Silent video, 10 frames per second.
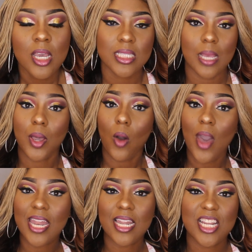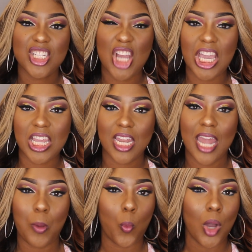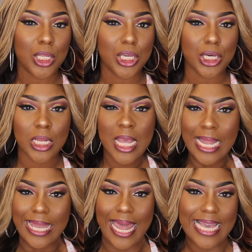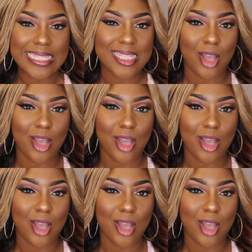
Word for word: So I'm going to go ahead and let y'all get in that one good last